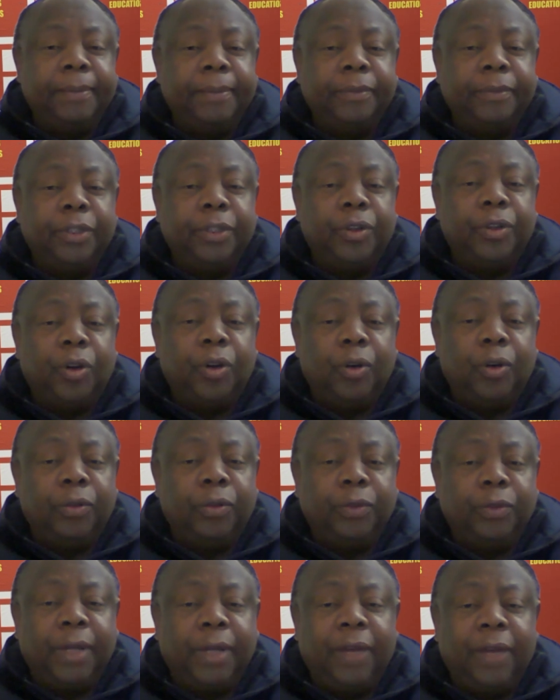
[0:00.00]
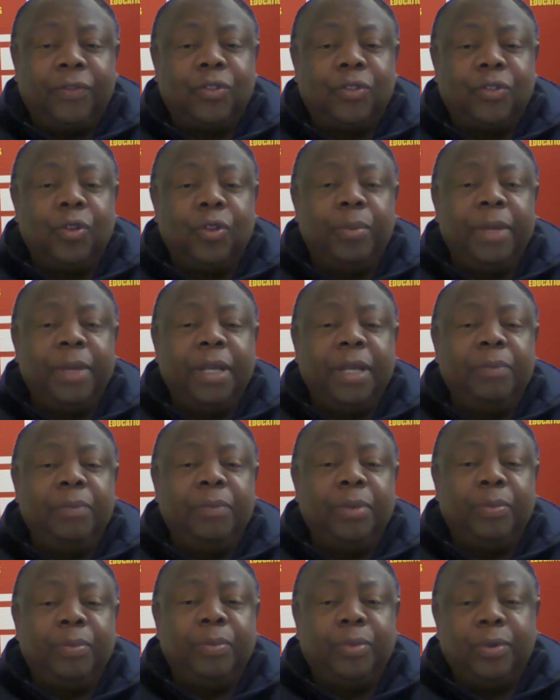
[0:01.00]
you have so many
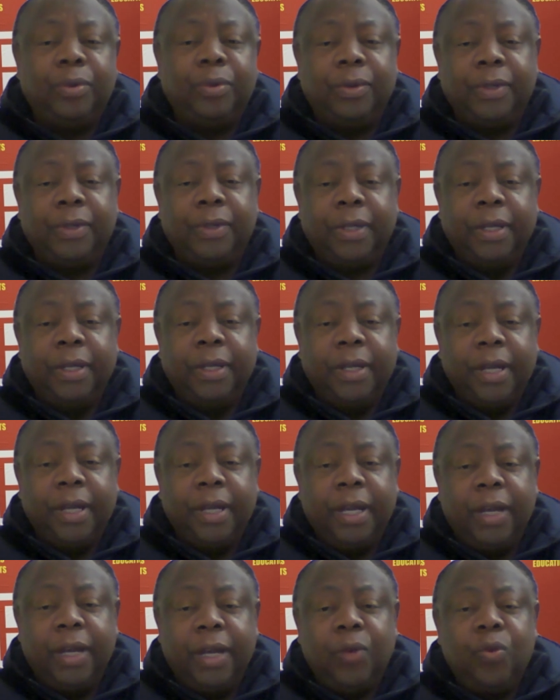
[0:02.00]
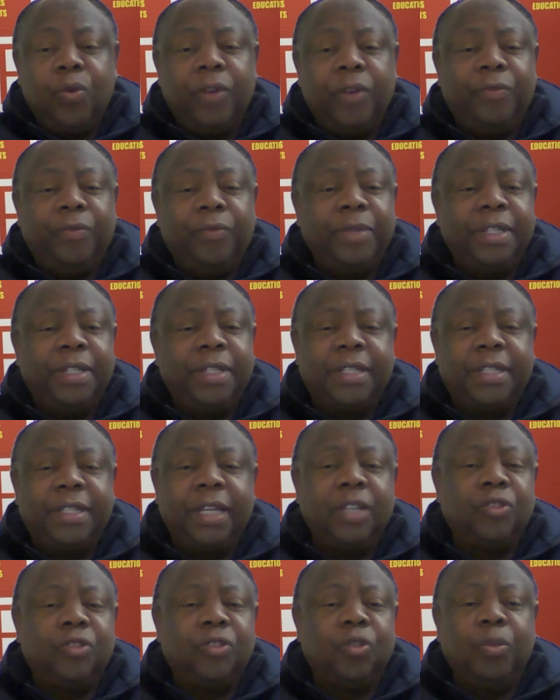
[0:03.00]
people who have been
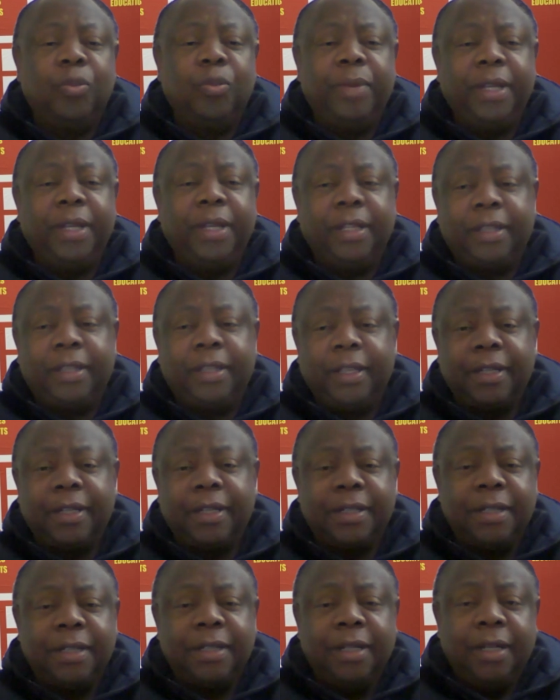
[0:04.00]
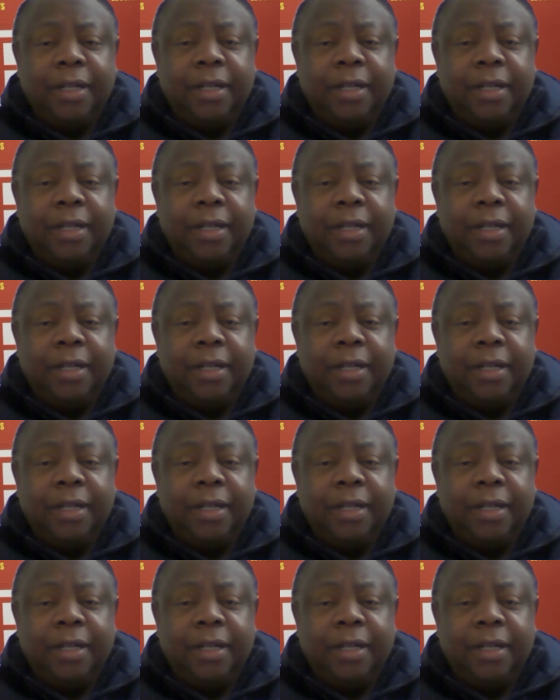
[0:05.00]
saying so many things,